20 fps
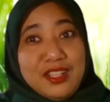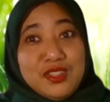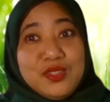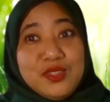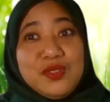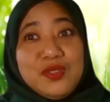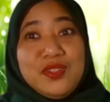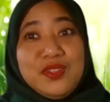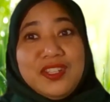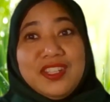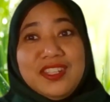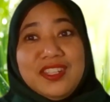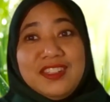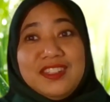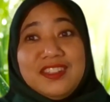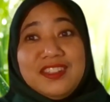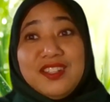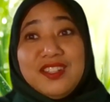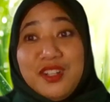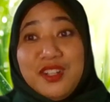
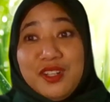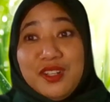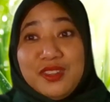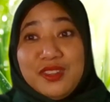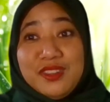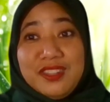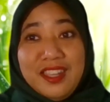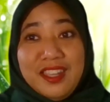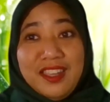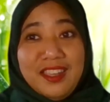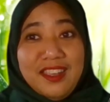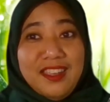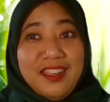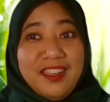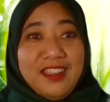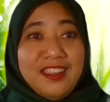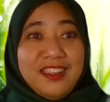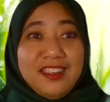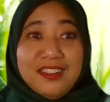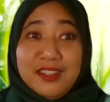during the Earth
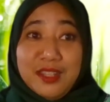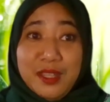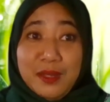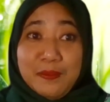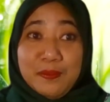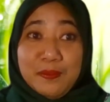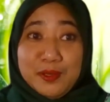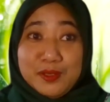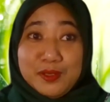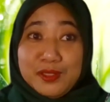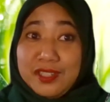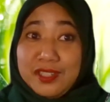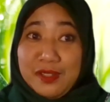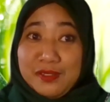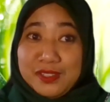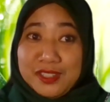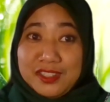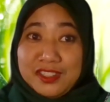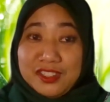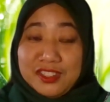Day in April
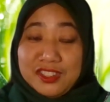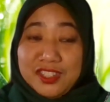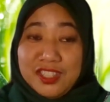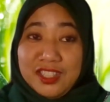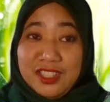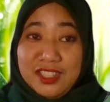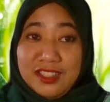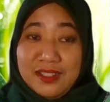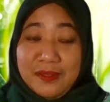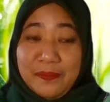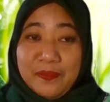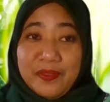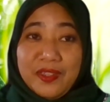2013.